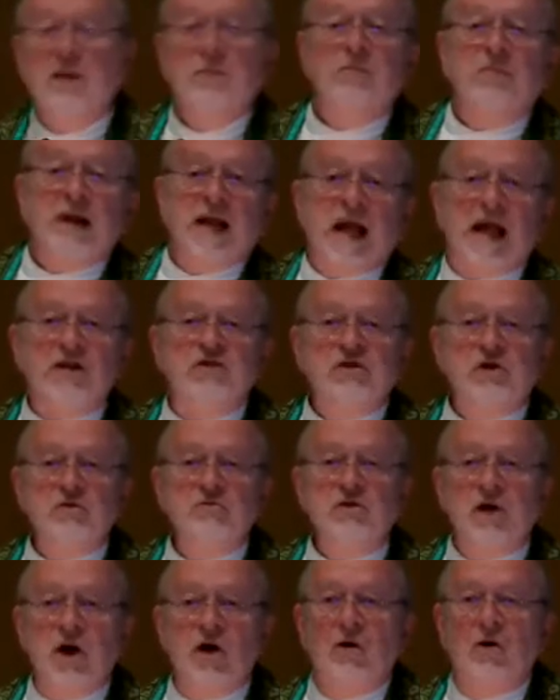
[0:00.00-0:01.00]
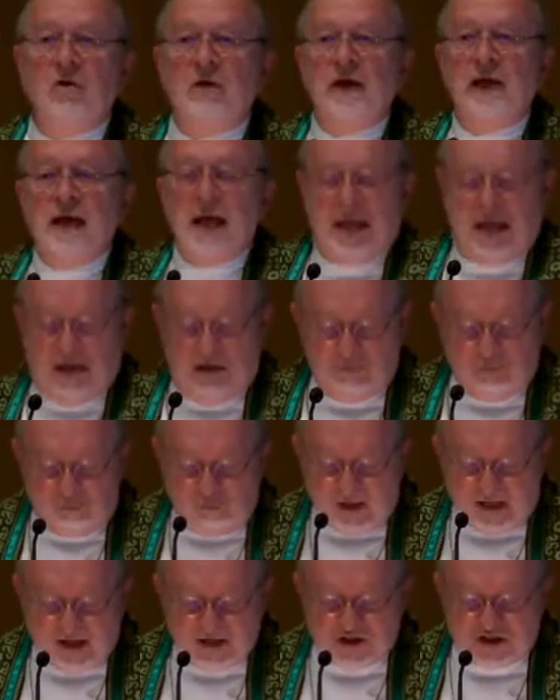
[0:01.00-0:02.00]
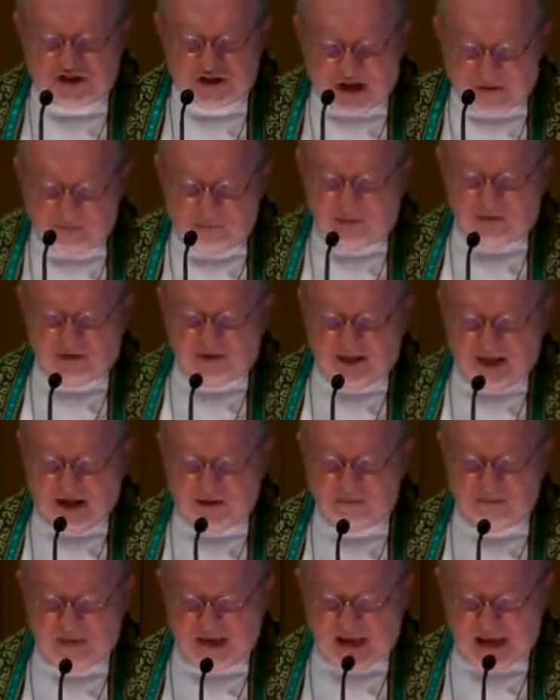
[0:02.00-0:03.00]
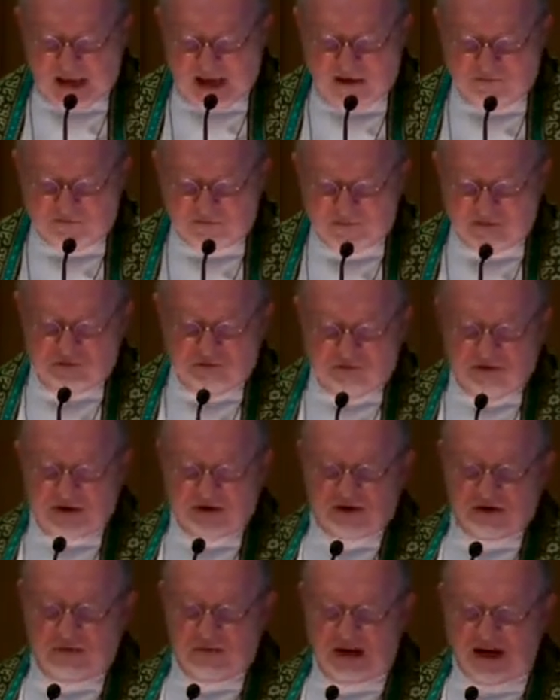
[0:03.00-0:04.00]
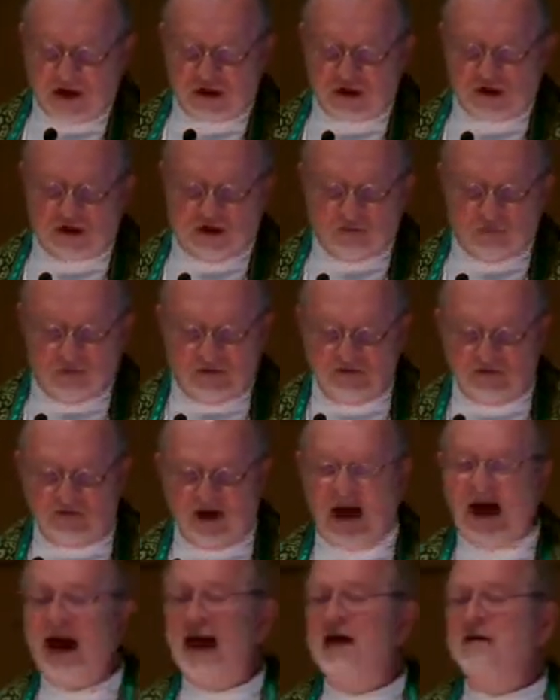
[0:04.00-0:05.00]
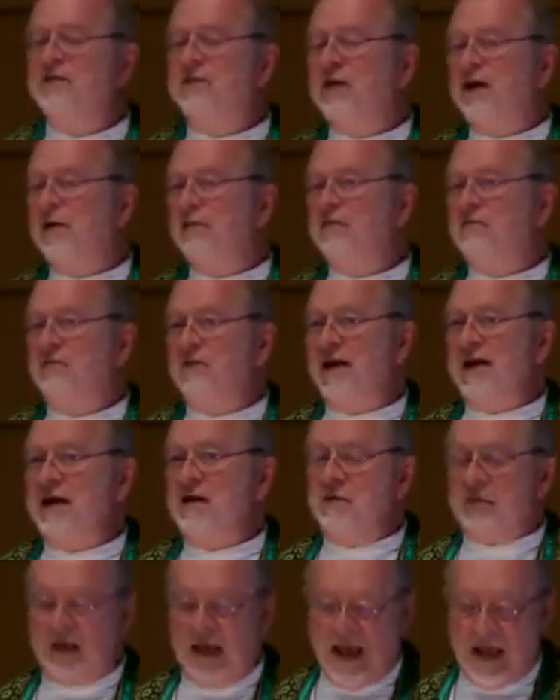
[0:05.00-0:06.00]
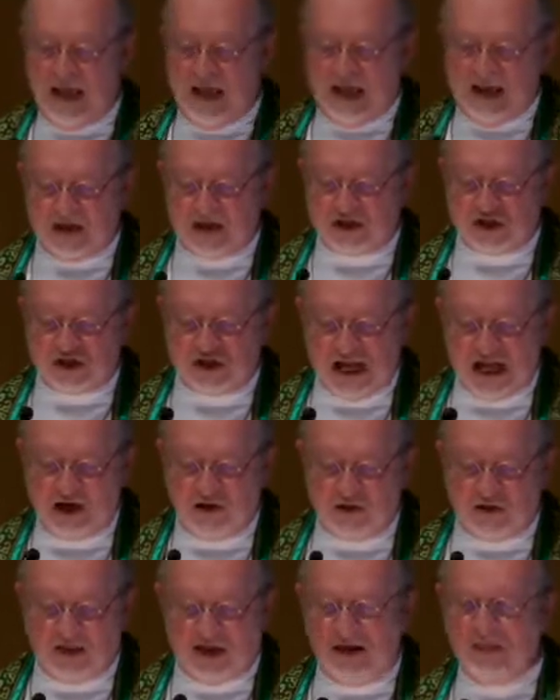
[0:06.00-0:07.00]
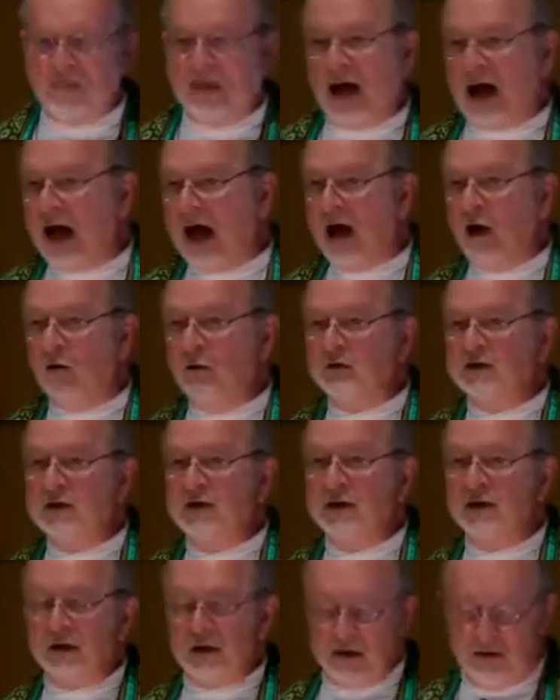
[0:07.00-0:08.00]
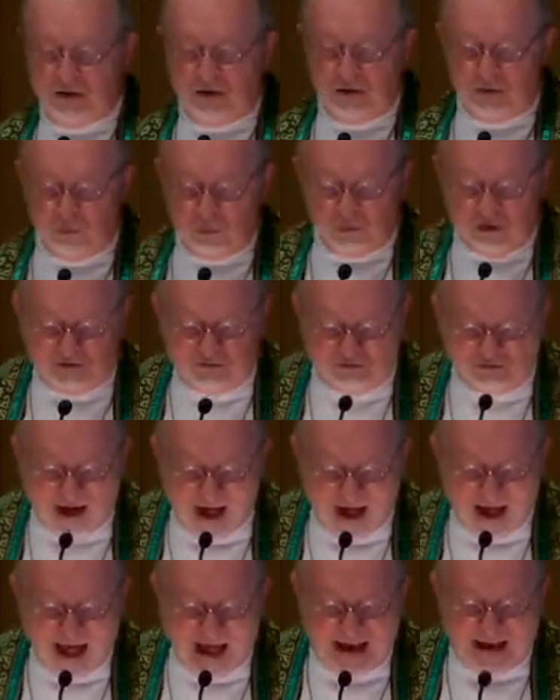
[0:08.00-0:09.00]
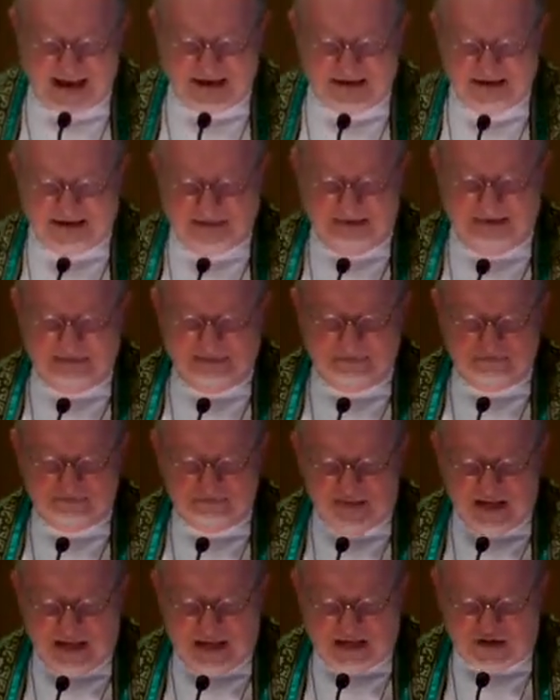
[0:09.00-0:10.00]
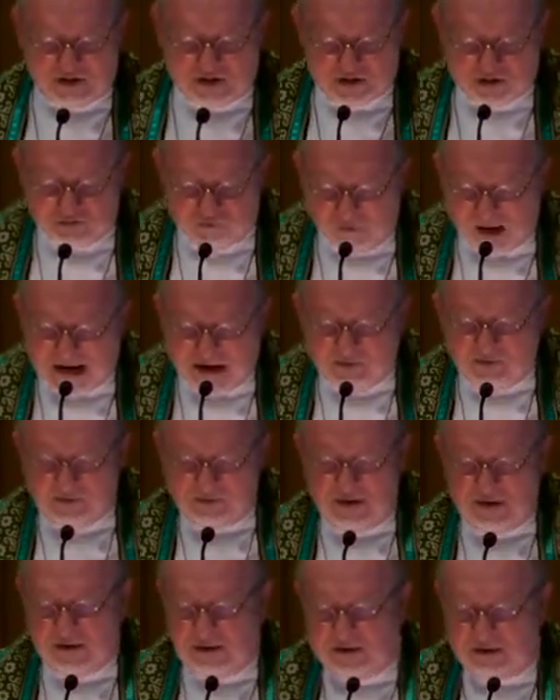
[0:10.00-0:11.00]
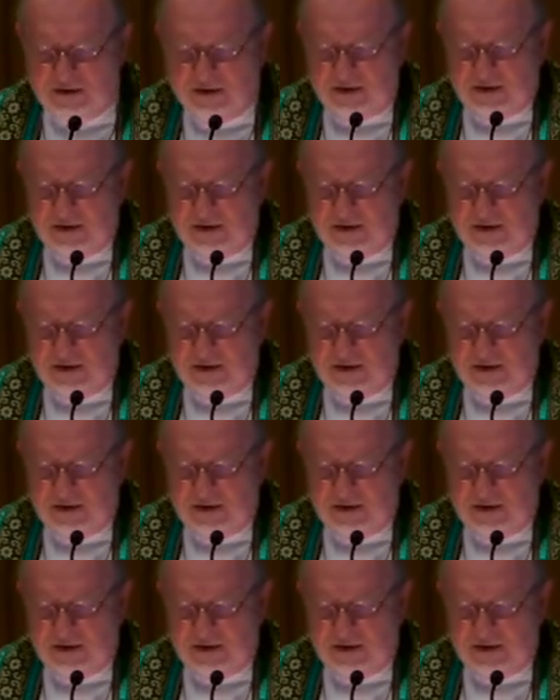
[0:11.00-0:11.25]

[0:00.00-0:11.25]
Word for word: But as you know, he reassembled them after the resurrection, revived their faith, and sent them out refined and strengthened.